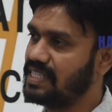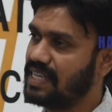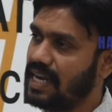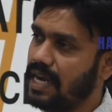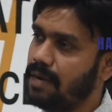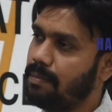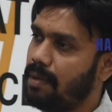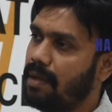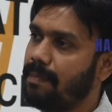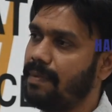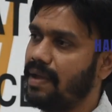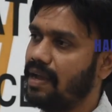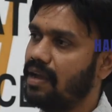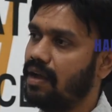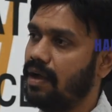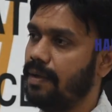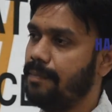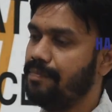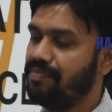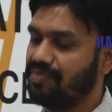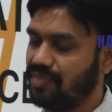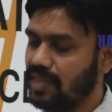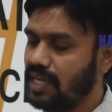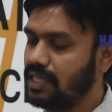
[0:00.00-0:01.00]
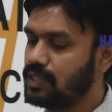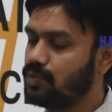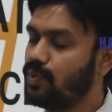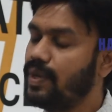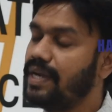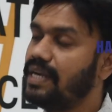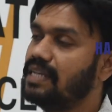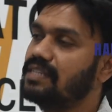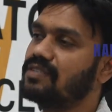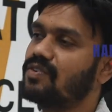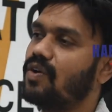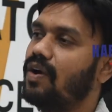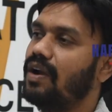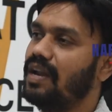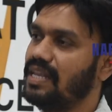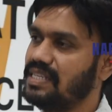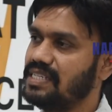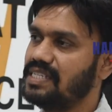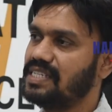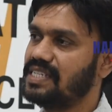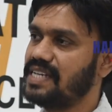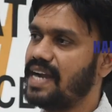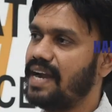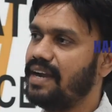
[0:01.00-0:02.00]
designed by Pega. That's why it is
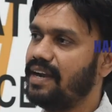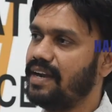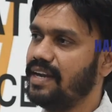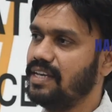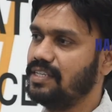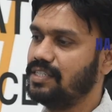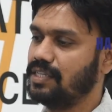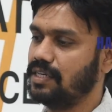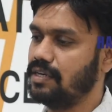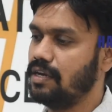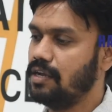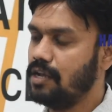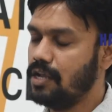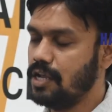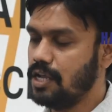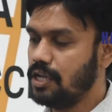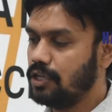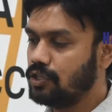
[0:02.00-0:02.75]
called as a standard agent.